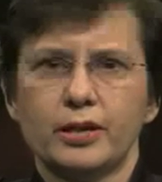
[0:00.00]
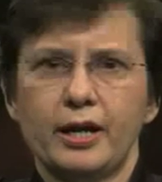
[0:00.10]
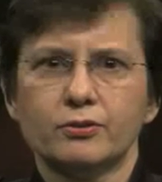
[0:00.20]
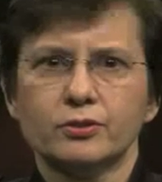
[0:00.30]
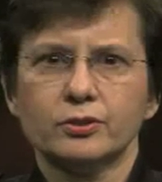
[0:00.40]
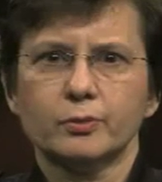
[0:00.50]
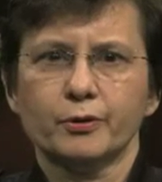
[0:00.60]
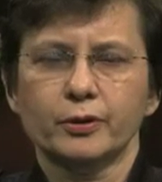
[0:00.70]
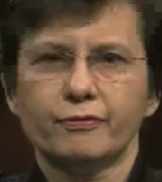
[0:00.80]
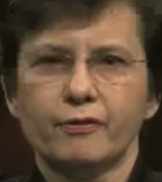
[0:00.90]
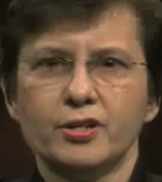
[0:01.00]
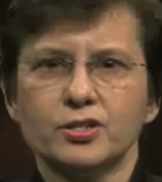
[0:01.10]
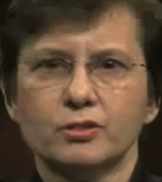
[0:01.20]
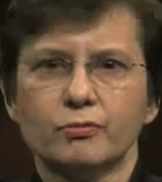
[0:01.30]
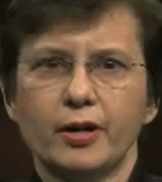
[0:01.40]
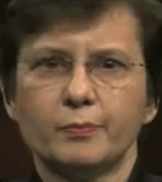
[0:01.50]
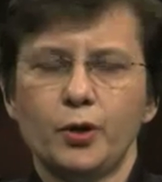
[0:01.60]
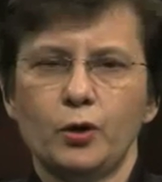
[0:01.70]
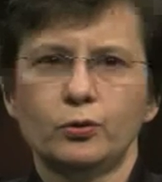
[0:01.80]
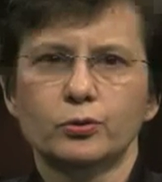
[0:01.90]
counter the proliferation threat
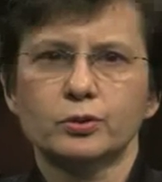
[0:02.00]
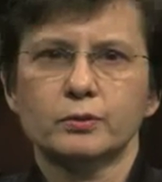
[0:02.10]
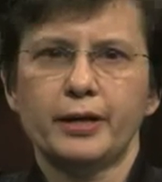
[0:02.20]
posed